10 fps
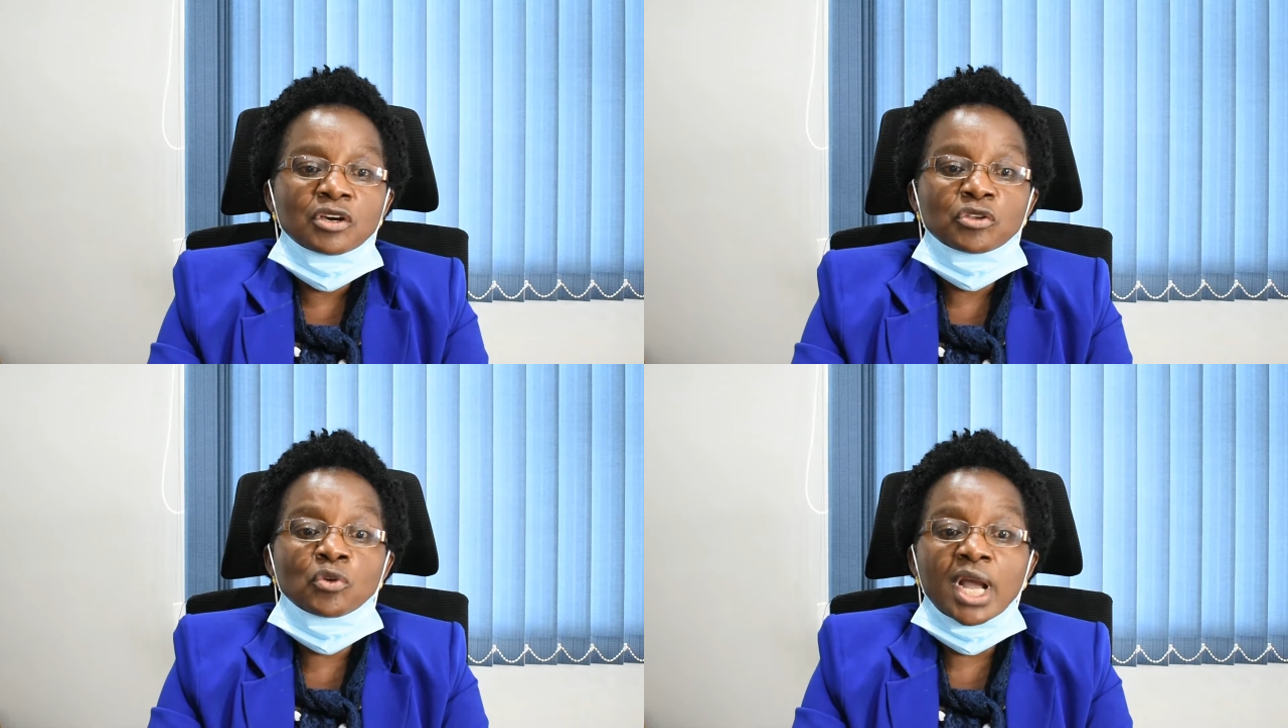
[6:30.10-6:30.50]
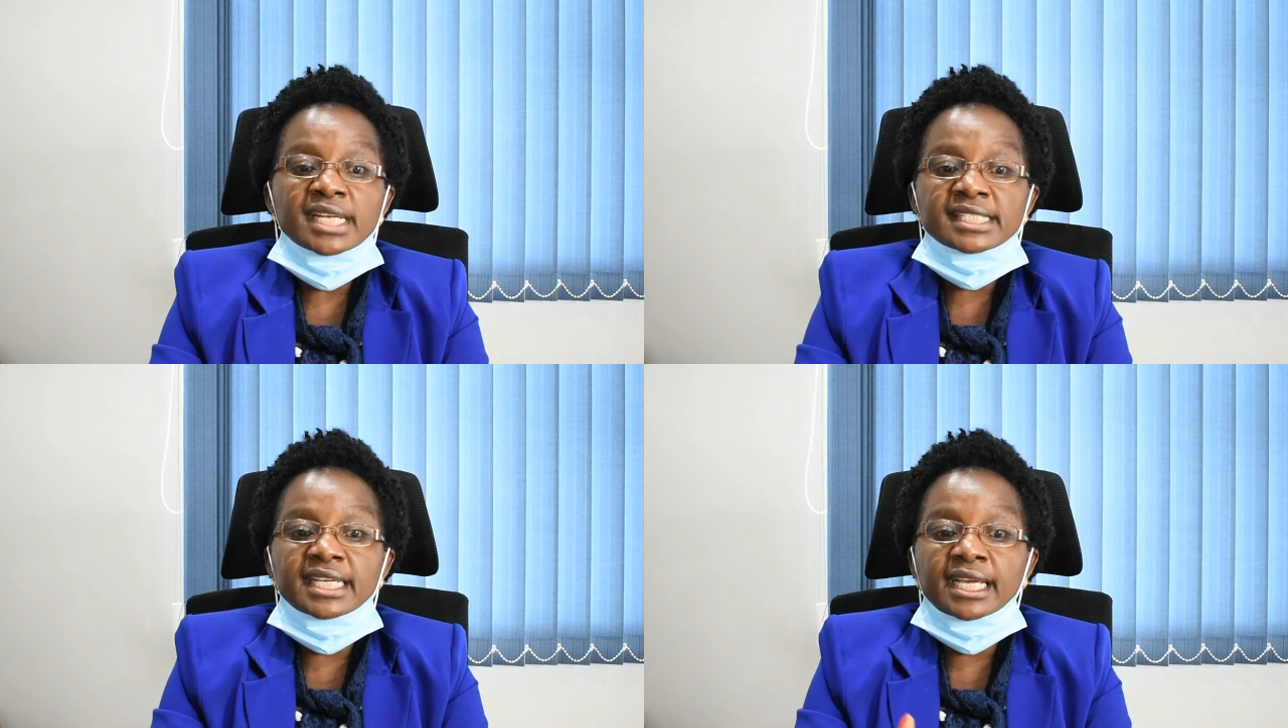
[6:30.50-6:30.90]
you
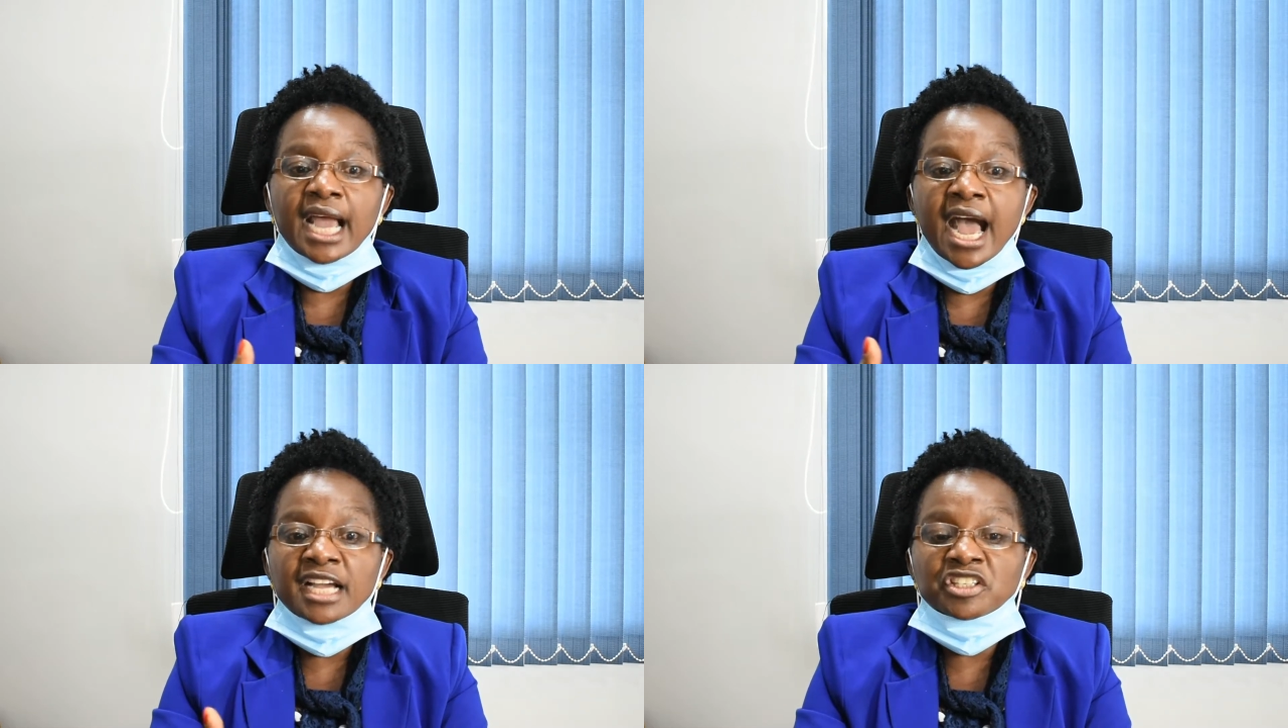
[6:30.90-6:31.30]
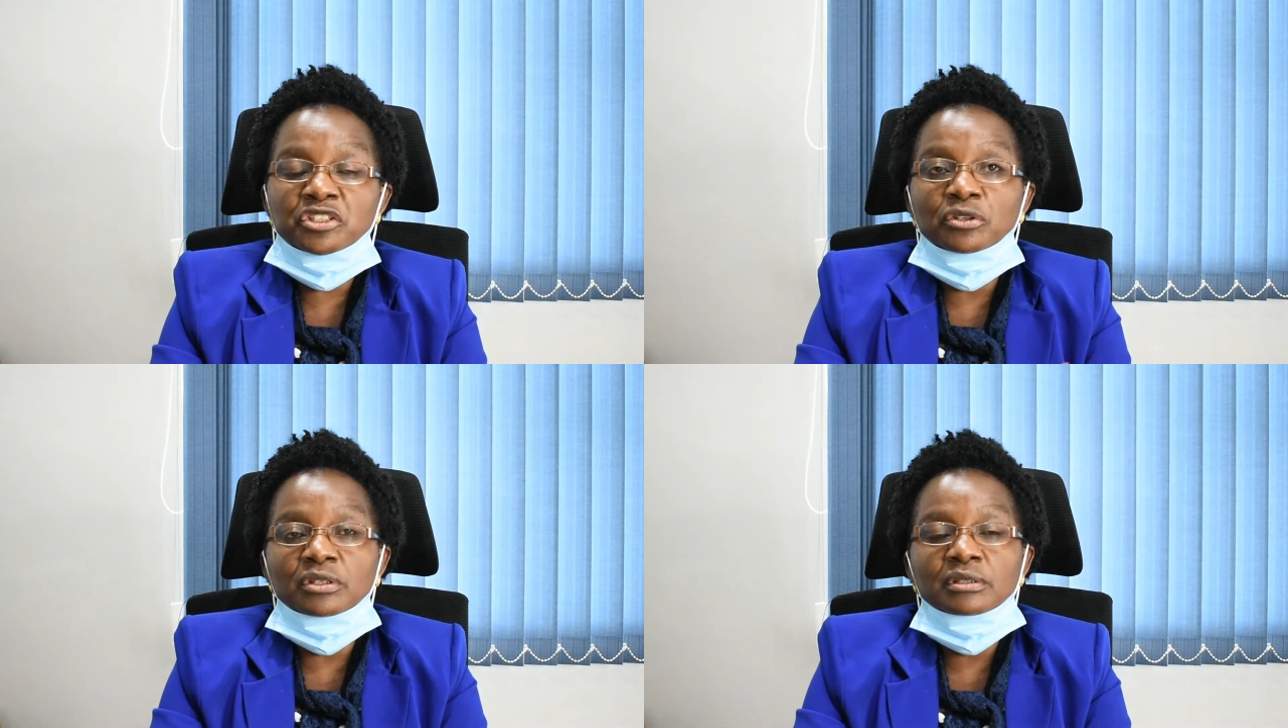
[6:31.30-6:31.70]
can take
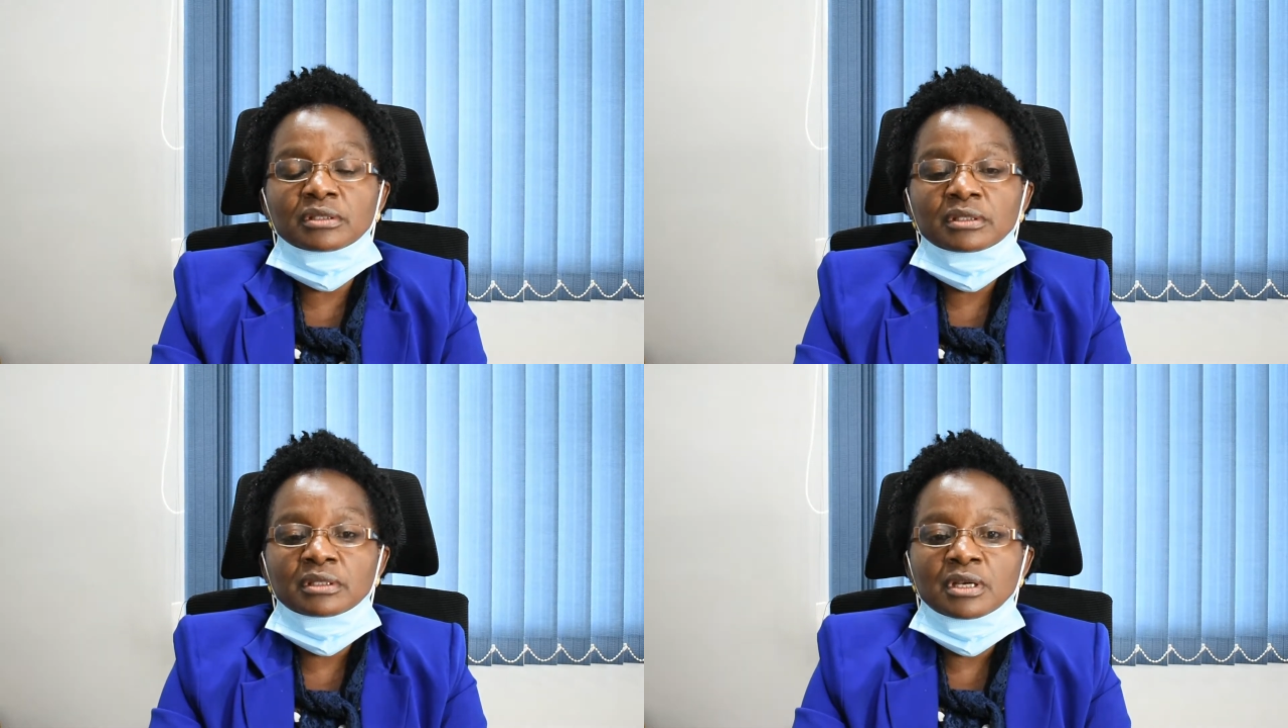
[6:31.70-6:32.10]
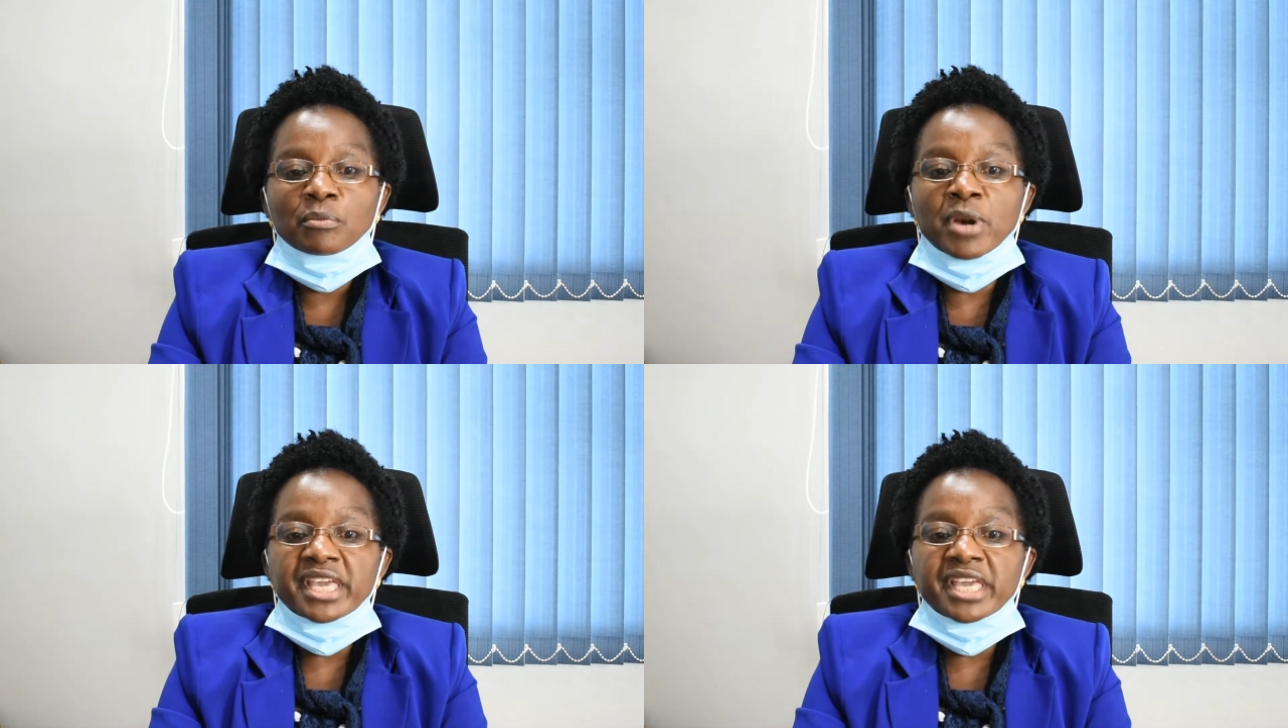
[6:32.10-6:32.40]
action by